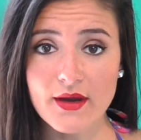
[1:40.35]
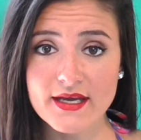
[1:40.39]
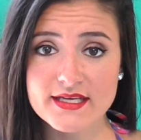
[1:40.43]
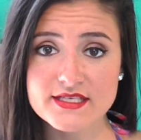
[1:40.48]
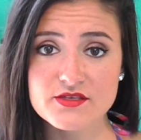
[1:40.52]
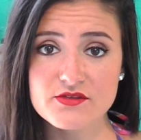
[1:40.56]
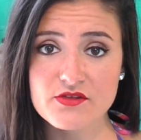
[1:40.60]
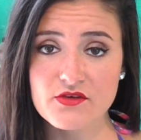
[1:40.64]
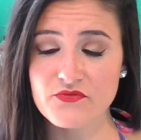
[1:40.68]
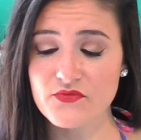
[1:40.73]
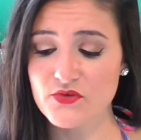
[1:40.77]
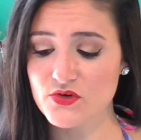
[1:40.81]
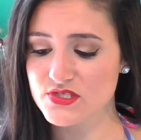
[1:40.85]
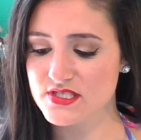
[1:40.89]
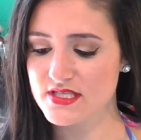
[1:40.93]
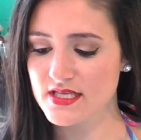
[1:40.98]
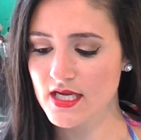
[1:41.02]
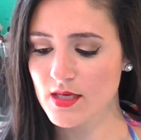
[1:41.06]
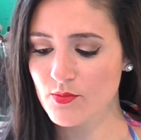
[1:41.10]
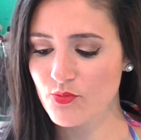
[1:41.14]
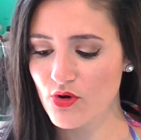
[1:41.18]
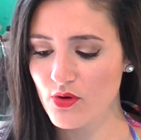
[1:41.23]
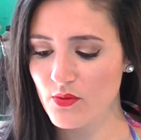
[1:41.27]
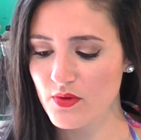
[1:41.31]
Okay, so the first
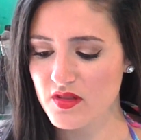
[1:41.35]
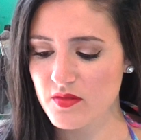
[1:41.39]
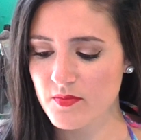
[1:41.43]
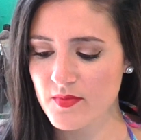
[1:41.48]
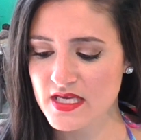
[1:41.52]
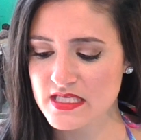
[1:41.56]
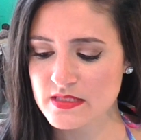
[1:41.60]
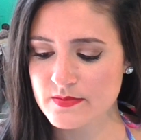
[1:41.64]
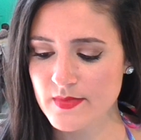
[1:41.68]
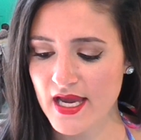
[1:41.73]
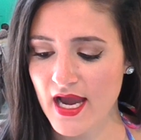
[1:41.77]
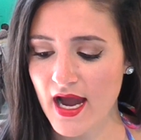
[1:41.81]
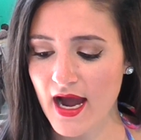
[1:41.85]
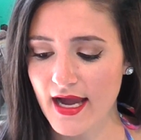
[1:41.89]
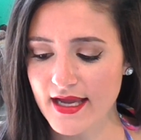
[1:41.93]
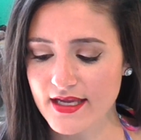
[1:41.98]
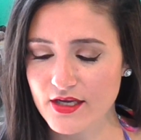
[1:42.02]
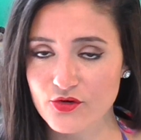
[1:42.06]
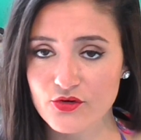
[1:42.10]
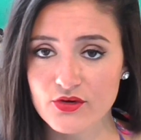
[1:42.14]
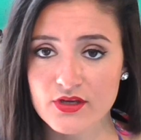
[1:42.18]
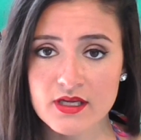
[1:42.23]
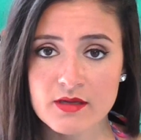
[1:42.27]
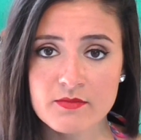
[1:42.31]
thing I brought with me is my
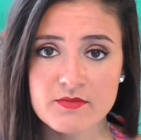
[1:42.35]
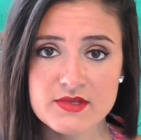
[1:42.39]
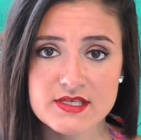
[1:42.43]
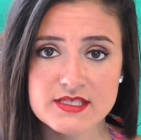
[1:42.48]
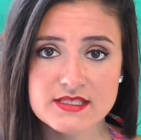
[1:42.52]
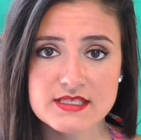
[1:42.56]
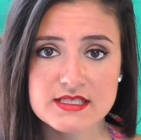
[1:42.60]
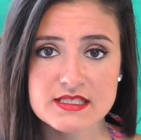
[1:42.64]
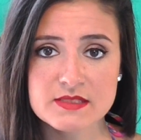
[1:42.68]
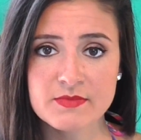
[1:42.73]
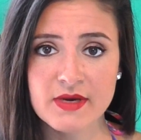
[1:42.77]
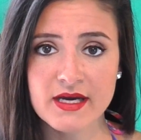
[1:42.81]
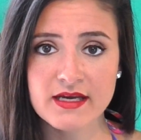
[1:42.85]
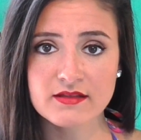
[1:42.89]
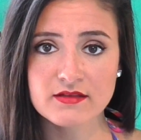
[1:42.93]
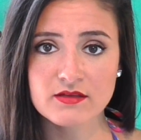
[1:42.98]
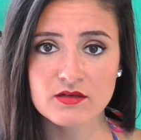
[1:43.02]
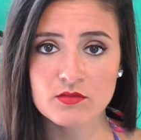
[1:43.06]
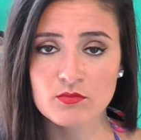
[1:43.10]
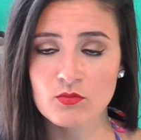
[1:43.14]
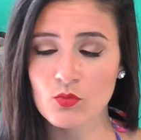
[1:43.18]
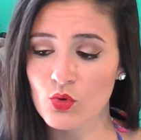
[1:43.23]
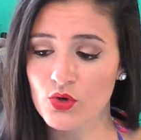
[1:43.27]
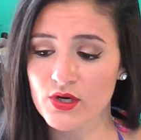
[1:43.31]
eye cream. This is my
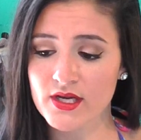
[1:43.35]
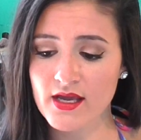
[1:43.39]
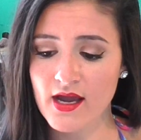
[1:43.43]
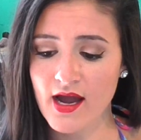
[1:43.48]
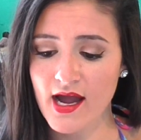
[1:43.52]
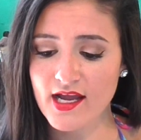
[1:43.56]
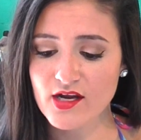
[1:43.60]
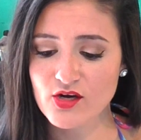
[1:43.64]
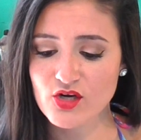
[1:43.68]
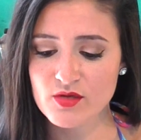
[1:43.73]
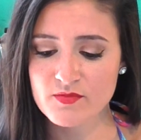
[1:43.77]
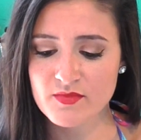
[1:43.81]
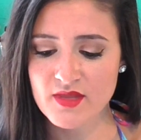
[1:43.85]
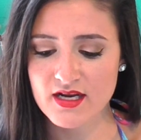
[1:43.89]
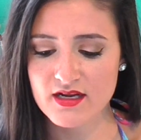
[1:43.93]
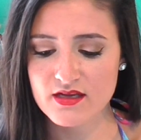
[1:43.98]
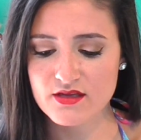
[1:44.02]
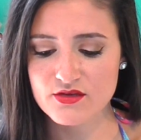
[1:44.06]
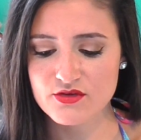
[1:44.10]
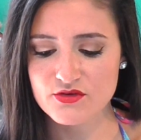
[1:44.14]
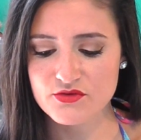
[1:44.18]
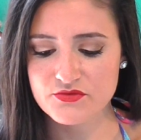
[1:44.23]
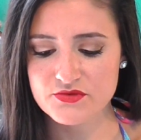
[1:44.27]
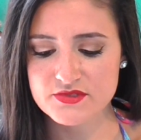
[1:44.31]
little morning eye cream that
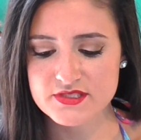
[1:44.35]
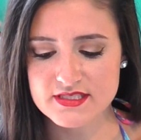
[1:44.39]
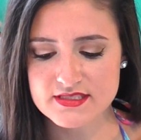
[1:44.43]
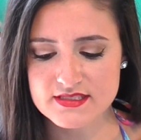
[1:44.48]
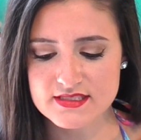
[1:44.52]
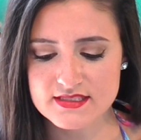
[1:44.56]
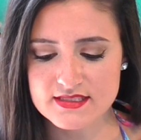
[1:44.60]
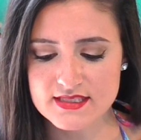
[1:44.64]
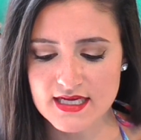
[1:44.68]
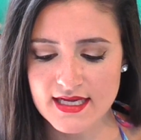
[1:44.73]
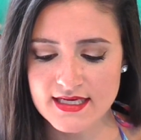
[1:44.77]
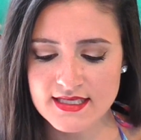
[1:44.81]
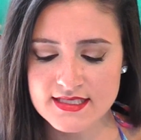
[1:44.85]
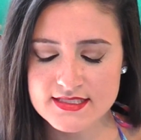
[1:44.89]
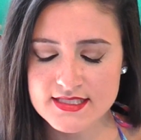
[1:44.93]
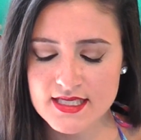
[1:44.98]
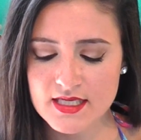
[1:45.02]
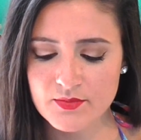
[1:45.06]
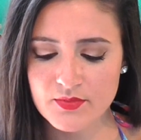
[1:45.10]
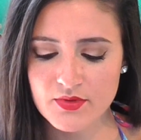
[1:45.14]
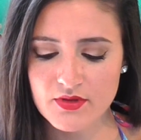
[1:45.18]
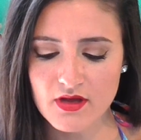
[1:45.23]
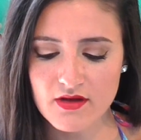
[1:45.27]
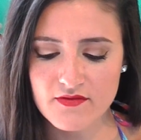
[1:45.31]
I use. It's a tiny
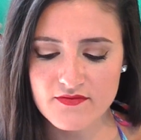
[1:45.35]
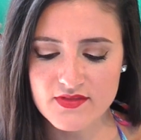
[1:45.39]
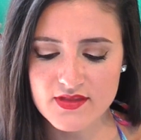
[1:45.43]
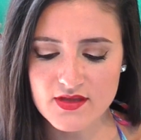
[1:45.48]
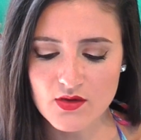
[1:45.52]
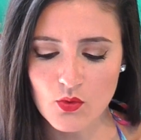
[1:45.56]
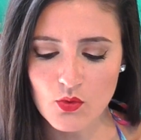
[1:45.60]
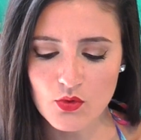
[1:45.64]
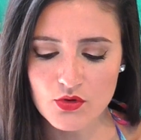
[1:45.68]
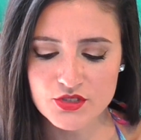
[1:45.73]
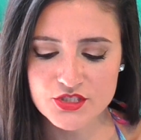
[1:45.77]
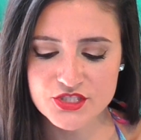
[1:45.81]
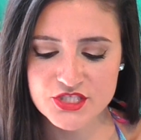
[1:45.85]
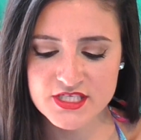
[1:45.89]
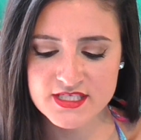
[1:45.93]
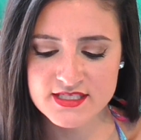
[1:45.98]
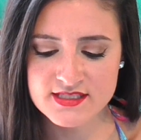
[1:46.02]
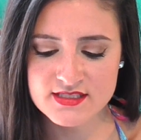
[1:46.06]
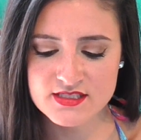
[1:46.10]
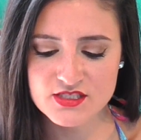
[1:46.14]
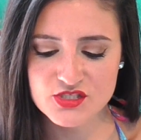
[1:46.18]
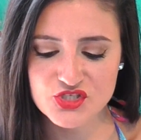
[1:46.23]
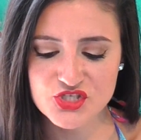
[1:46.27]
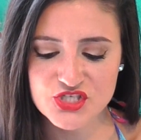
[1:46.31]
sample of the
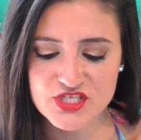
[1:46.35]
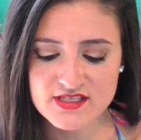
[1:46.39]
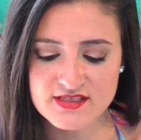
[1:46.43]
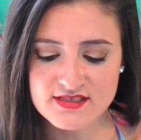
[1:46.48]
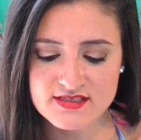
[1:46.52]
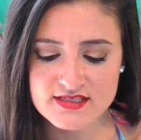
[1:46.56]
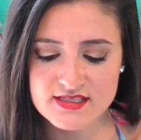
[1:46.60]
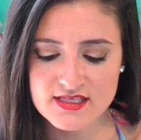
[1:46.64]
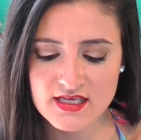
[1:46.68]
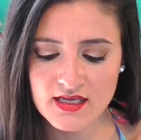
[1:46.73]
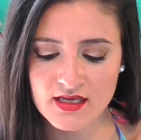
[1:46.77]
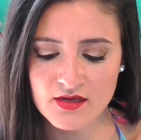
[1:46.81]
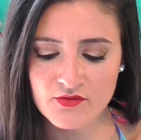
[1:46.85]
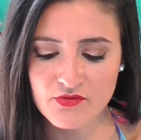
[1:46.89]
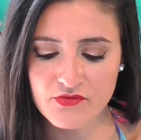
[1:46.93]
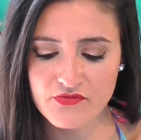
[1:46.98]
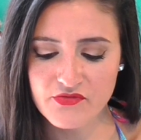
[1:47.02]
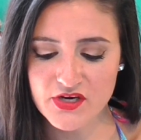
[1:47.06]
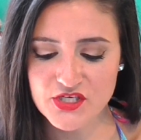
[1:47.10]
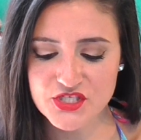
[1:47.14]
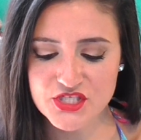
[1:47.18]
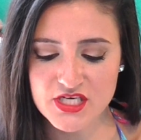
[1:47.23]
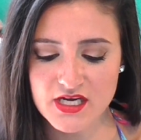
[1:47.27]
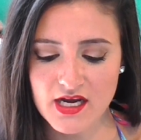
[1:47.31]
Origins Ginseng
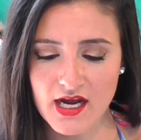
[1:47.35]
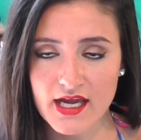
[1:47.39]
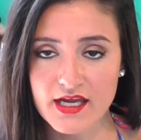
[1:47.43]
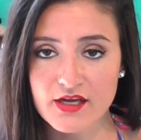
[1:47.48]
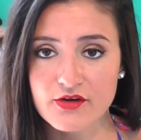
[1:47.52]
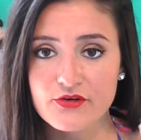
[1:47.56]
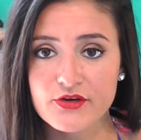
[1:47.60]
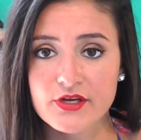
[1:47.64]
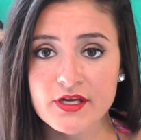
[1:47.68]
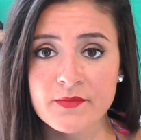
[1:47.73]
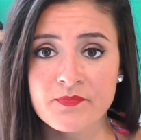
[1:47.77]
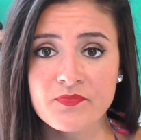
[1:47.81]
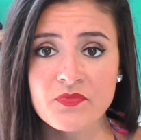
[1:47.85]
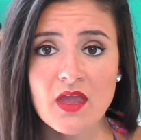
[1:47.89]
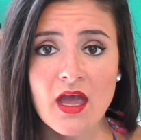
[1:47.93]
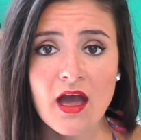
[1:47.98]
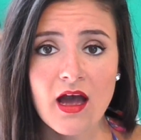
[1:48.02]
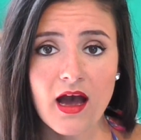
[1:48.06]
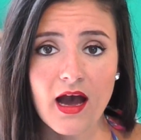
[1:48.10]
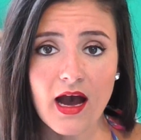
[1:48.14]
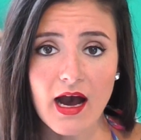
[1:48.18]
Refreshing Eye Cream.